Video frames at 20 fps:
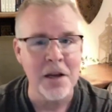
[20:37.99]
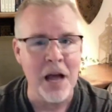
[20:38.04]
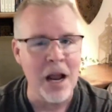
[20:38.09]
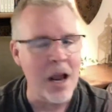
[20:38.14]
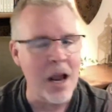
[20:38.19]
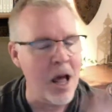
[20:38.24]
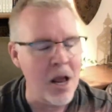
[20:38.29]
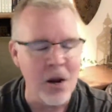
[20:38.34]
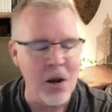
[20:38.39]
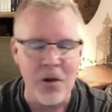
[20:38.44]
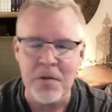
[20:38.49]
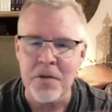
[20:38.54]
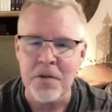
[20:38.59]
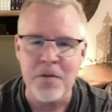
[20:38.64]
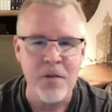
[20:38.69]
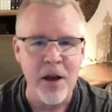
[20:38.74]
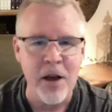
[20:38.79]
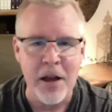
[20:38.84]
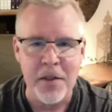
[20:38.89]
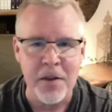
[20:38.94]
I love the
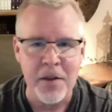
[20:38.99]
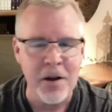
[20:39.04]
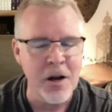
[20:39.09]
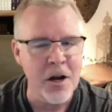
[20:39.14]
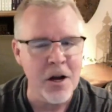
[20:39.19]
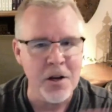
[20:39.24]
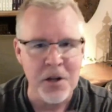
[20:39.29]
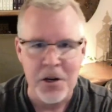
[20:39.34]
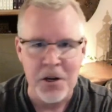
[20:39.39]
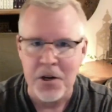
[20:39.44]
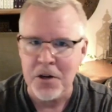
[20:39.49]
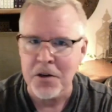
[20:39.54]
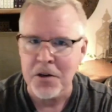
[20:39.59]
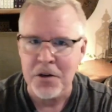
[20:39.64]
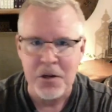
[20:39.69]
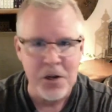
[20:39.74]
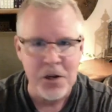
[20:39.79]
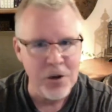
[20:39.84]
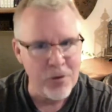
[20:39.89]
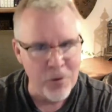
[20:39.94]
fact that God doesn't
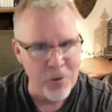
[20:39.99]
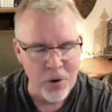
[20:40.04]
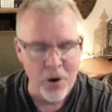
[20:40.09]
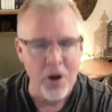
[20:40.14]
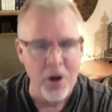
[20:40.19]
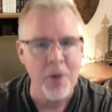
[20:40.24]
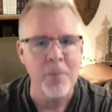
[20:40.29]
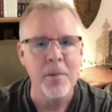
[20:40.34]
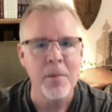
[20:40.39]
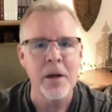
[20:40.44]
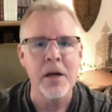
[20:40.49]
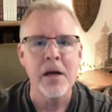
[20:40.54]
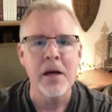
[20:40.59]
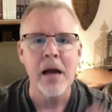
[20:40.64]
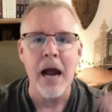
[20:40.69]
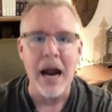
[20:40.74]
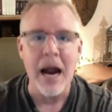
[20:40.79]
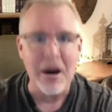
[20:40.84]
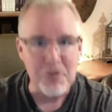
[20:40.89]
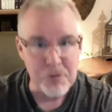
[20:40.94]
cover up
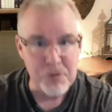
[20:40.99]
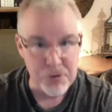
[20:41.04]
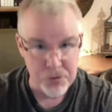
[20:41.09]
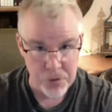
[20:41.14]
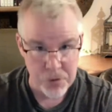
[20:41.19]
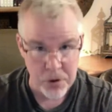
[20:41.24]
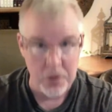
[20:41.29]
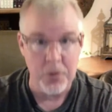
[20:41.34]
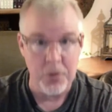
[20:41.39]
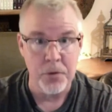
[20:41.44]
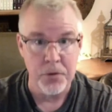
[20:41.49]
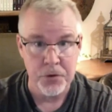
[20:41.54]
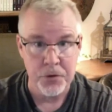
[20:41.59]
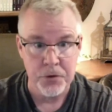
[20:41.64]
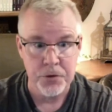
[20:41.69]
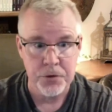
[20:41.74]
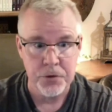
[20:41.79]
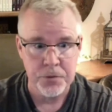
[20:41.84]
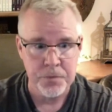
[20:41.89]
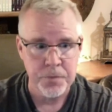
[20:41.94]
our
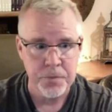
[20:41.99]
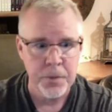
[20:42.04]
struggles.